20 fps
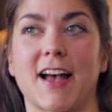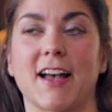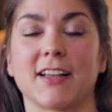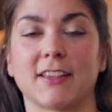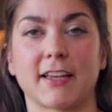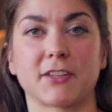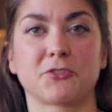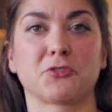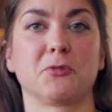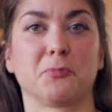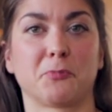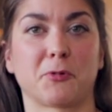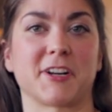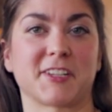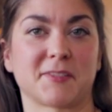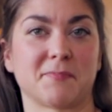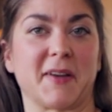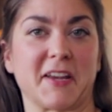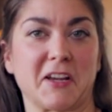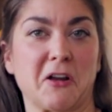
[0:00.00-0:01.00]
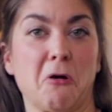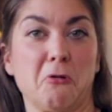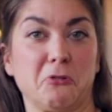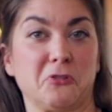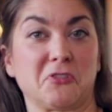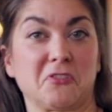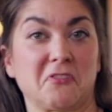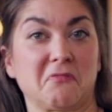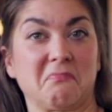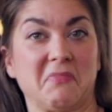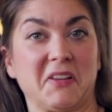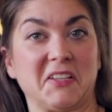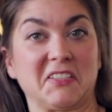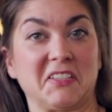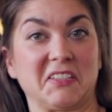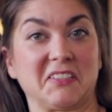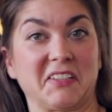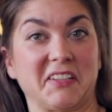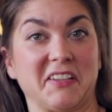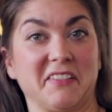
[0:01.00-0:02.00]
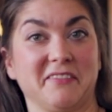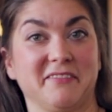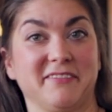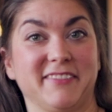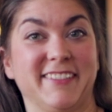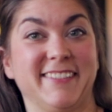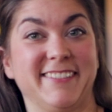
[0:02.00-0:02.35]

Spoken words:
I like to impress my coach, basically.